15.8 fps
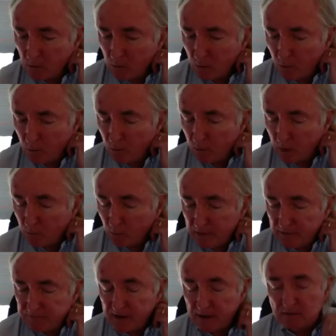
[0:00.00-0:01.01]
What we
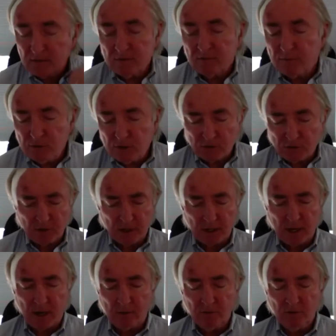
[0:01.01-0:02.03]
found is if you just look at
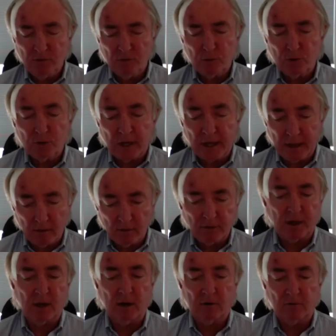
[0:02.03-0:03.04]
how do you do good
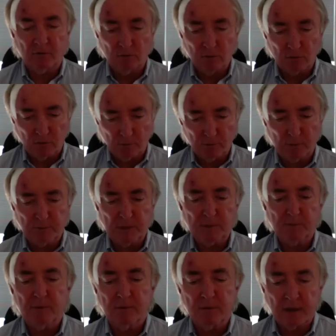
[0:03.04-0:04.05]
healthcare to a group of
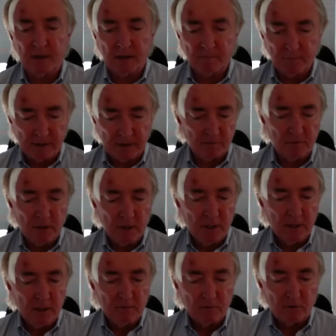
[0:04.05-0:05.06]
people that have been
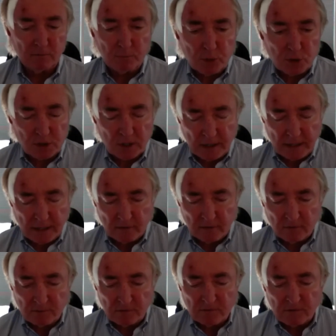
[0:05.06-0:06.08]
sort of pushed to the edge of
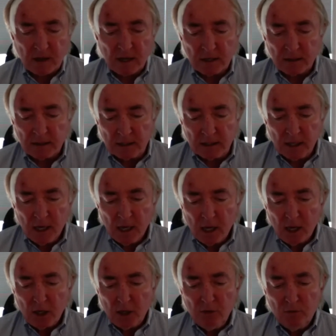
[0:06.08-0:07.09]
society,
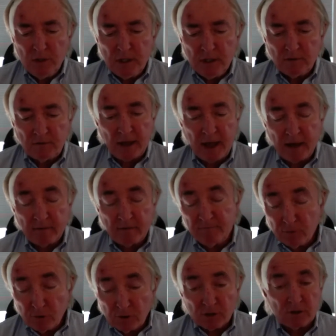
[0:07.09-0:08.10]
you need to have
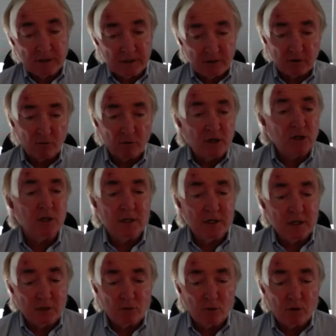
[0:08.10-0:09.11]
vertical integration in
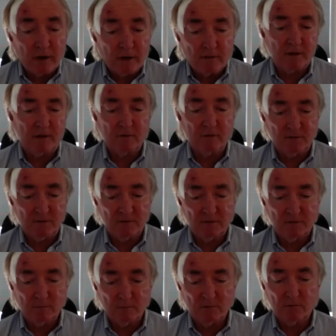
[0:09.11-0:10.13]
your healthcare
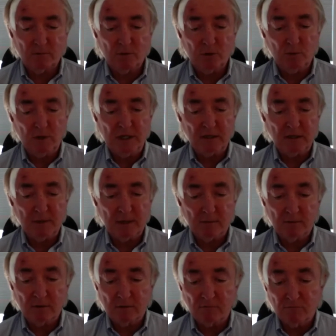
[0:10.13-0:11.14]
system. So you need to be able
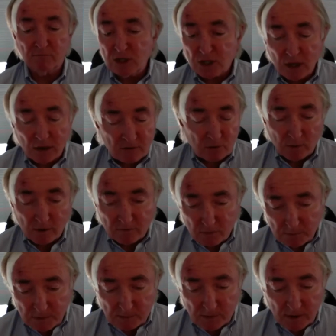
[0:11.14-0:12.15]
to reach out to wherever
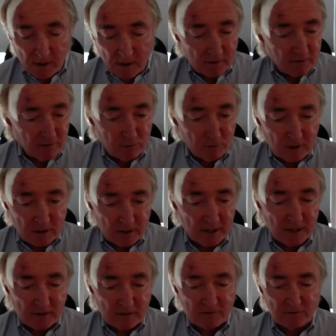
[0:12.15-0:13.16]
people are to do
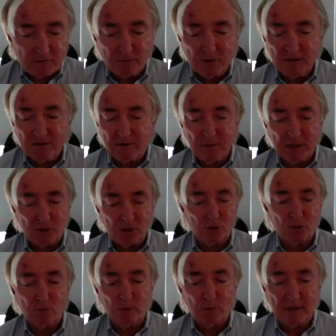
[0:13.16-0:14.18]
clinics. You need to make sure
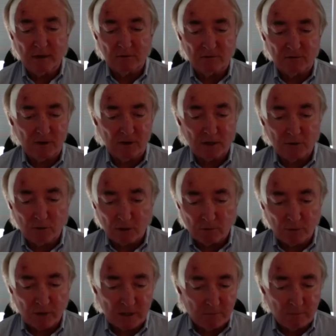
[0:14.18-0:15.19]
when they're sick, you can bring
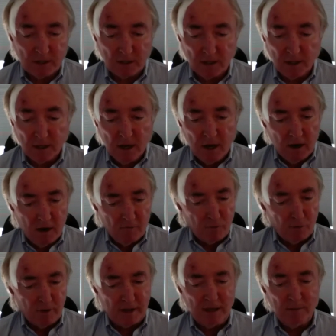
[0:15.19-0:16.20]
them in
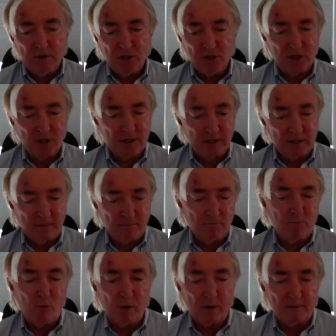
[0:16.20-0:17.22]
for imaging and
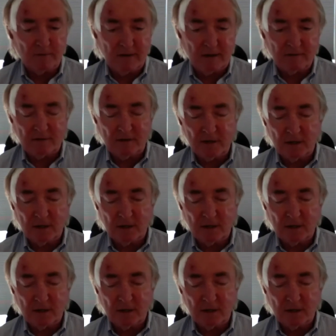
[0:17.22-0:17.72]
more testing.